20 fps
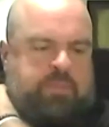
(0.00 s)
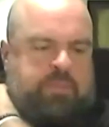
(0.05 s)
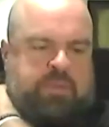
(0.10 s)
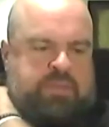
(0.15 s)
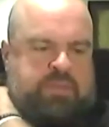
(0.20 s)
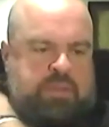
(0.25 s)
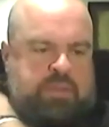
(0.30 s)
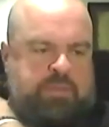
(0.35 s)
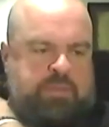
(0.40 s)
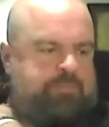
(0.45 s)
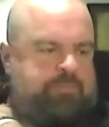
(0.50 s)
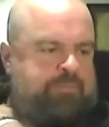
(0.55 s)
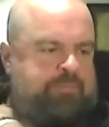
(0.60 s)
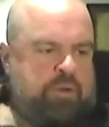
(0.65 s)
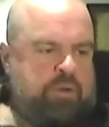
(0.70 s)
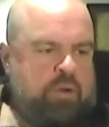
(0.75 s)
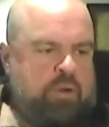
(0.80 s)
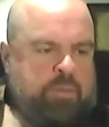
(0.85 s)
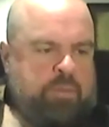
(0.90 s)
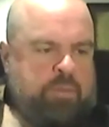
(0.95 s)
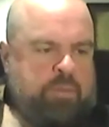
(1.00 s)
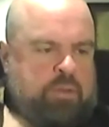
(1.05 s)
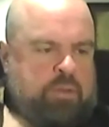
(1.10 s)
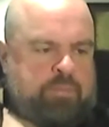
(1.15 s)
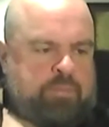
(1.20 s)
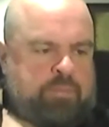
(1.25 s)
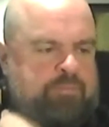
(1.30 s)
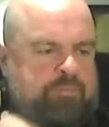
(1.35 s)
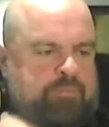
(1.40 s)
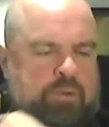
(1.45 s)
was a
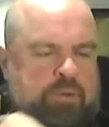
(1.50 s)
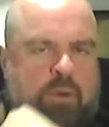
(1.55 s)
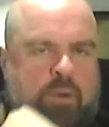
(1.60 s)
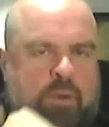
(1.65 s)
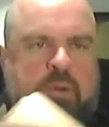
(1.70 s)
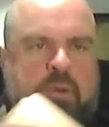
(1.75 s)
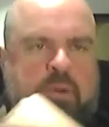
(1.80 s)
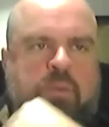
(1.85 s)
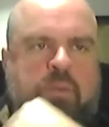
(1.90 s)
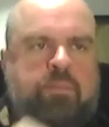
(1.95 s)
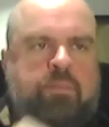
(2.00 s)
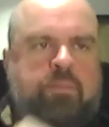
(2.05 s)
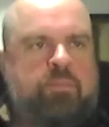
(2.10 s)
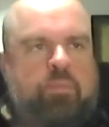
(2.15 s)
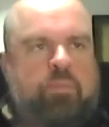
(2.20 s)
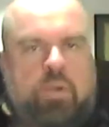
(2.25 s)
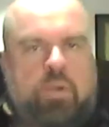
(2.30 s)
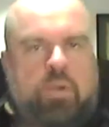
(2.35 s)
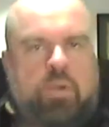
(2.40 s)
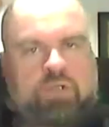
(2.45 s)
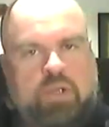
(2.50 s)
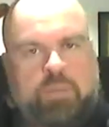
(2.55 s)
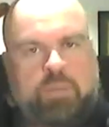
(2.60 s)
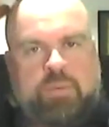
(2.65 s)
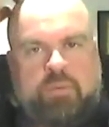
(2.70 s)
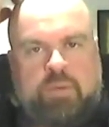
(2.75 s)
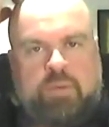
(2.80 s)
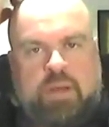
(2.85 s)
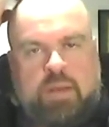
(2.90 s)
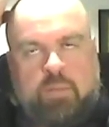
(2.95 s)
phenomenal workshop.
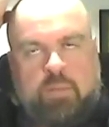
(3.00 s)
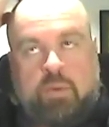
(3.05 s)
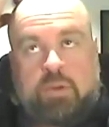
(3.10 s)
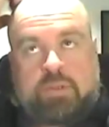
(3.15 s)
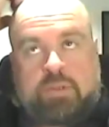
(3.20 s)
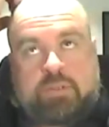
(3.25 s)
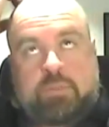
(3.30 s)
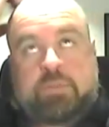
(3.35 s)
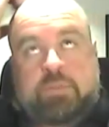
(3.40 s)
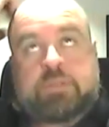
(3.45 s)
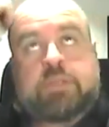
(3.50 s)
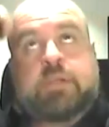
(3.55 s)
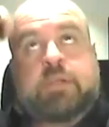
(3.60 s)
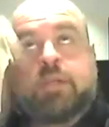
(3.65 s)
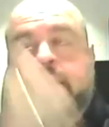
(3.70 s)
It really was. It was